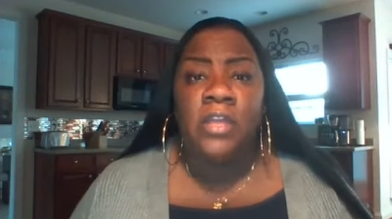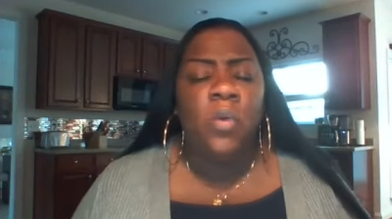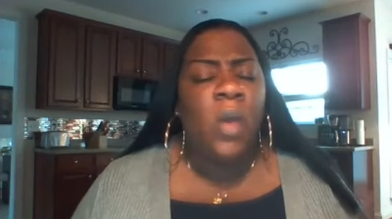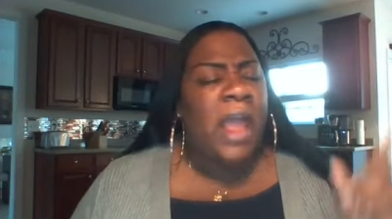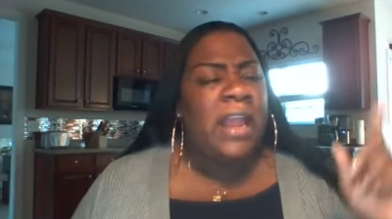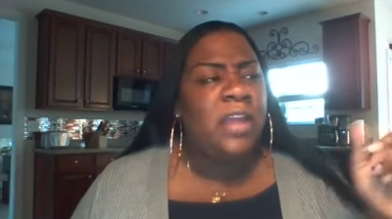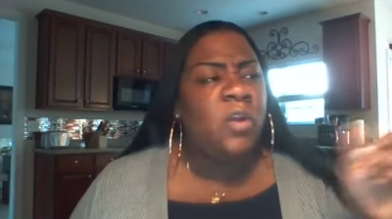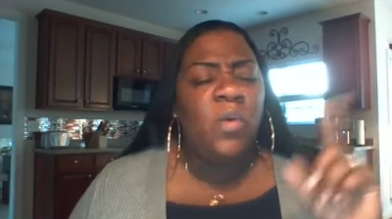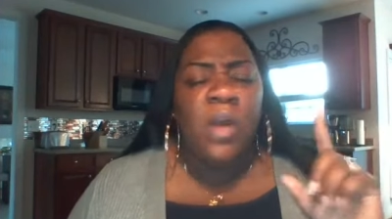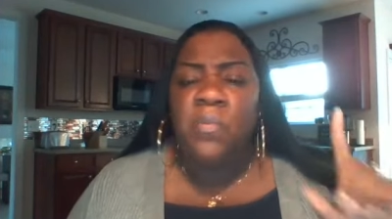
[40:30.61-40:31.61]
You know, and I
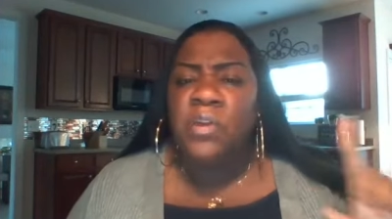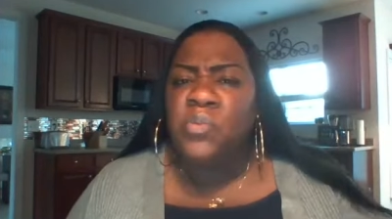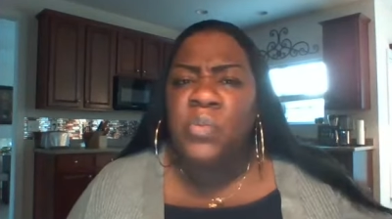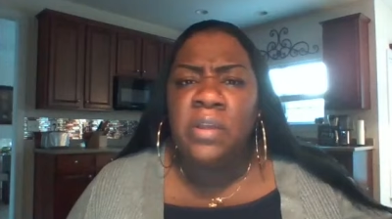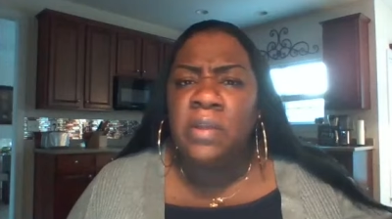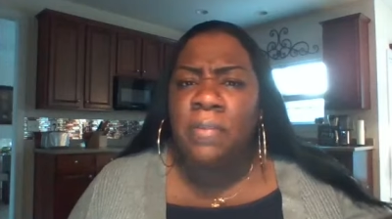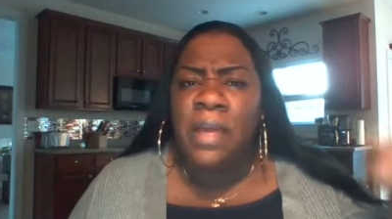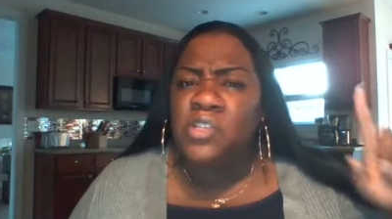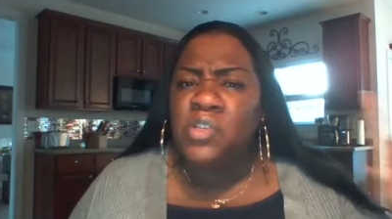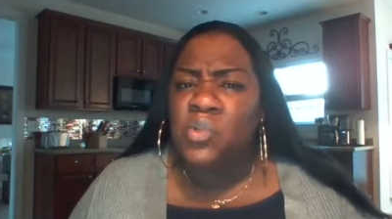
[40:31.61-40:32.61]
know, and I'm
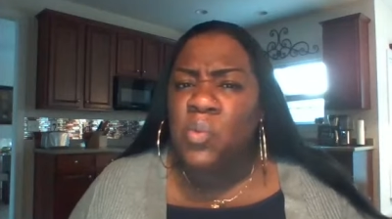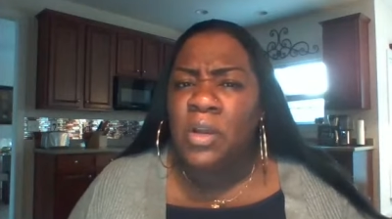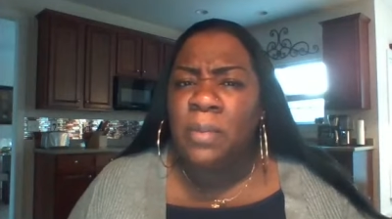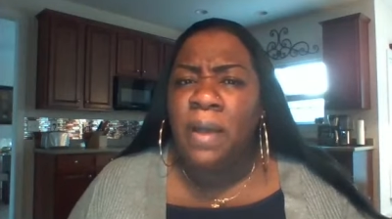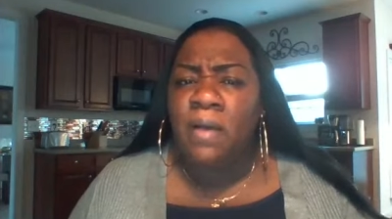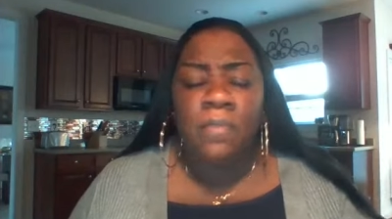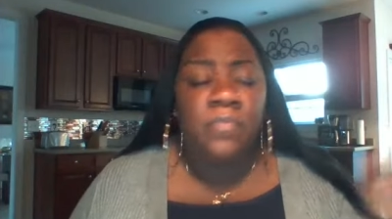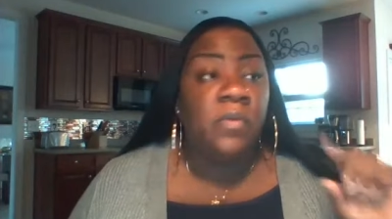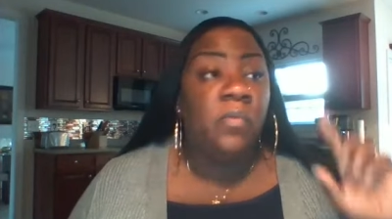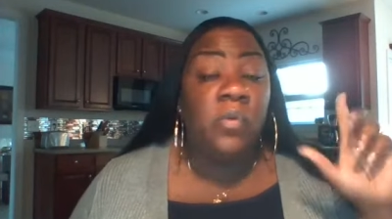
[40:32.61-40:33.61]
not just talking about
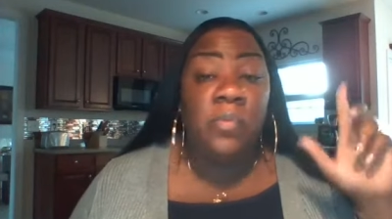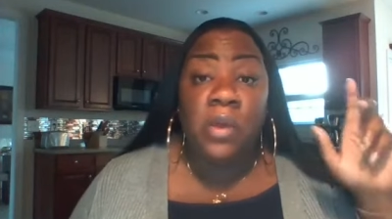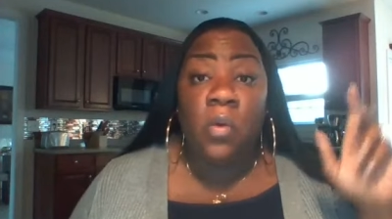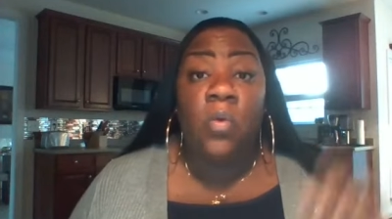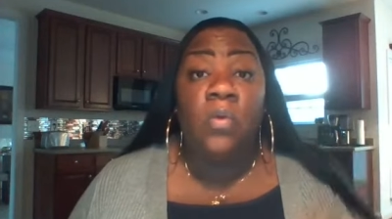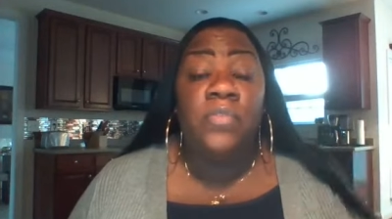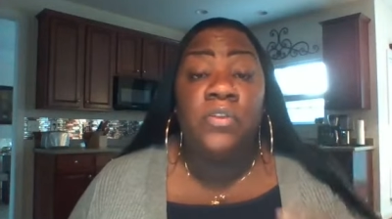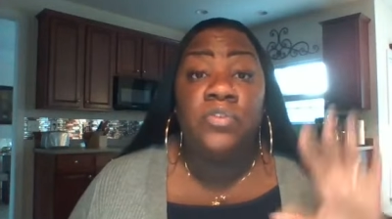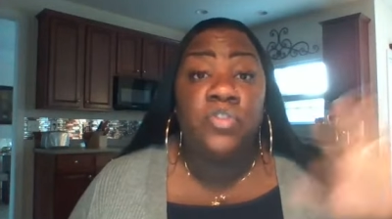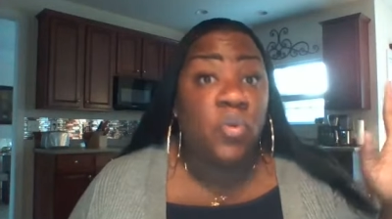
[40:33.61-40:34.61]
the what we call
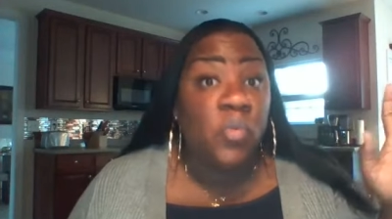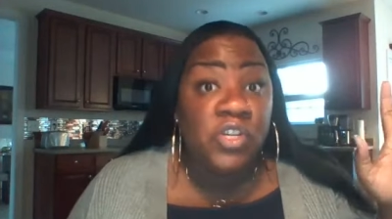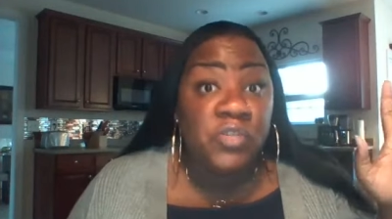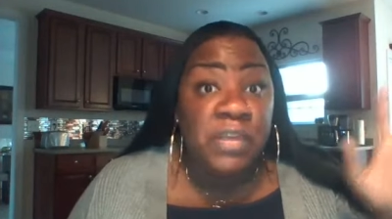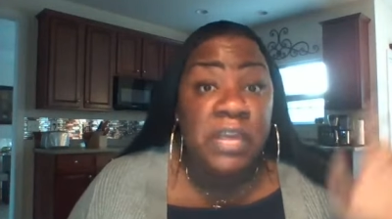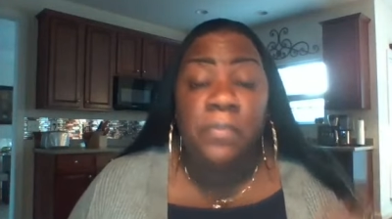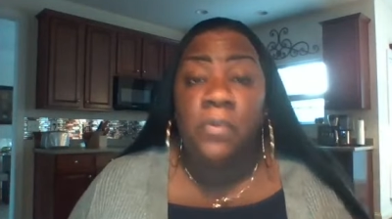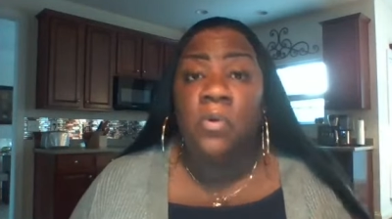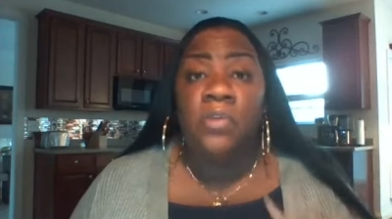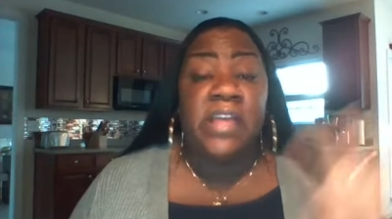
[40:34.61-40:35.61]
the Jewish
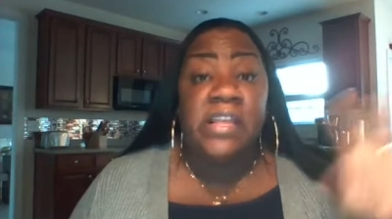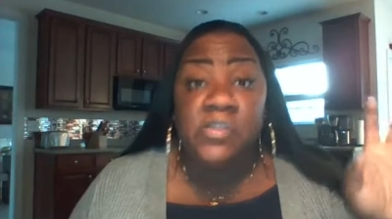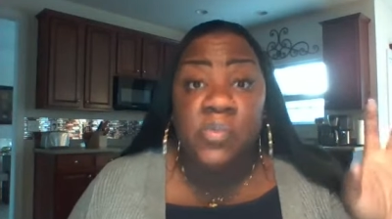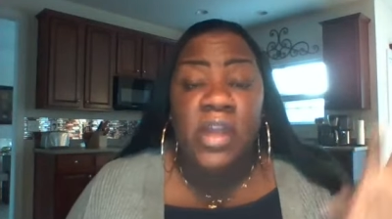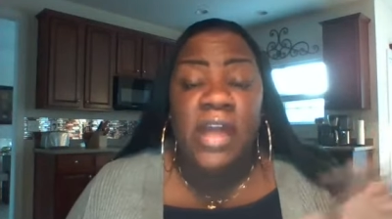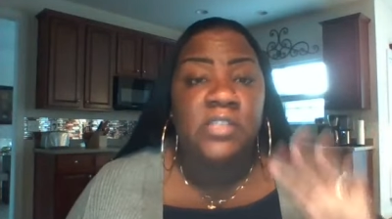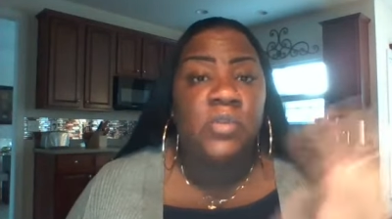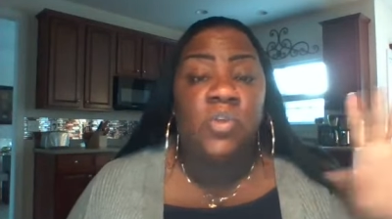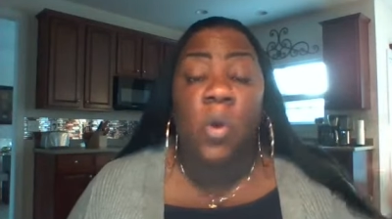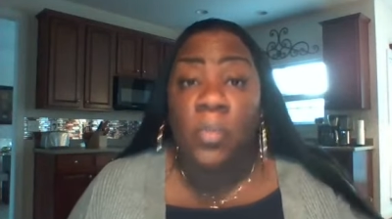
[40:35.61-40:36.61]
people or the Israelites
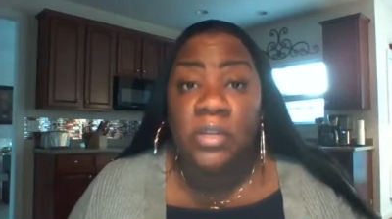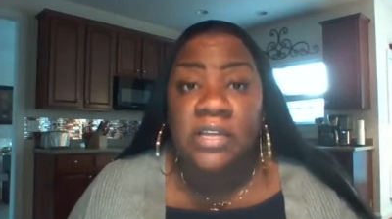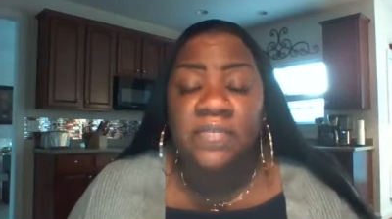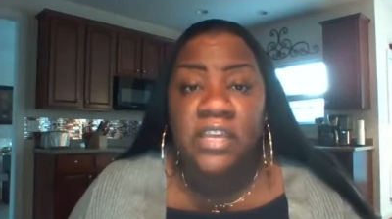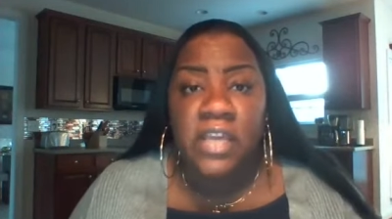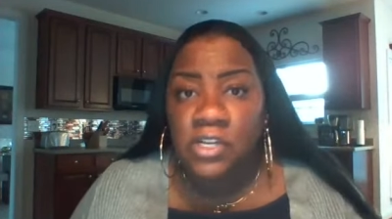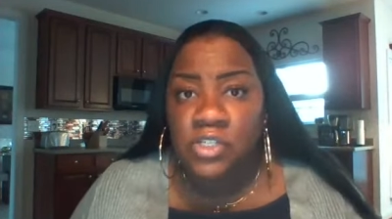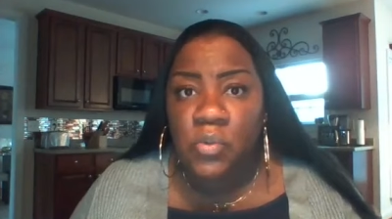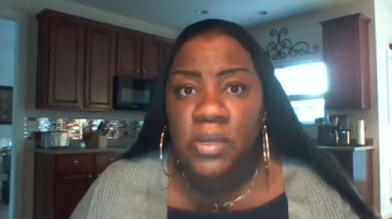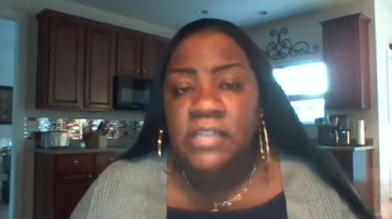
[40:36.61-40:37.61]
who don't believe that
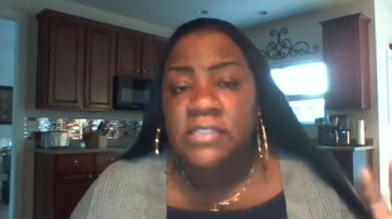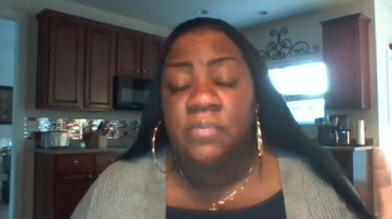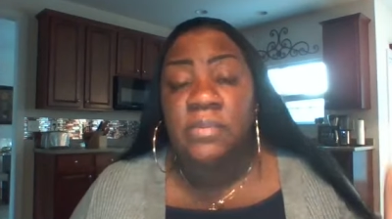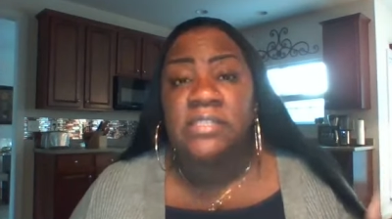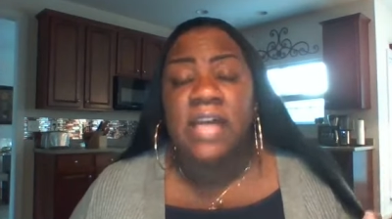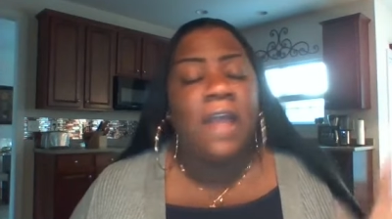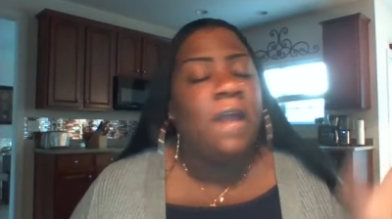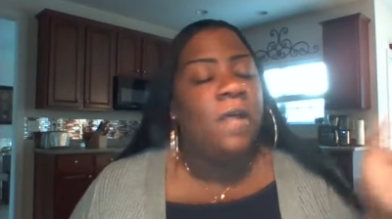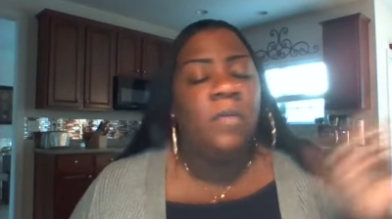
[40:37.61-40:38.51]
Yeshua is the Messiah.